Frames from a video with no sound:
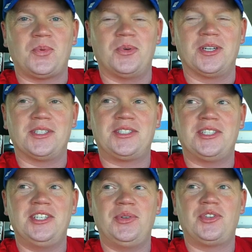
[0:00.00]
We're going to
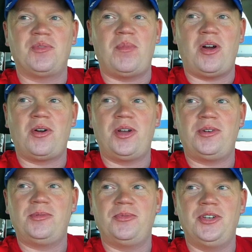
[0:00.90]
see you
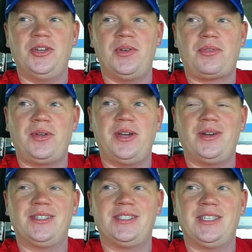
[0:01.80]
tomorrow. We do it
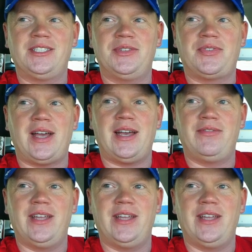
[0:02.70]
365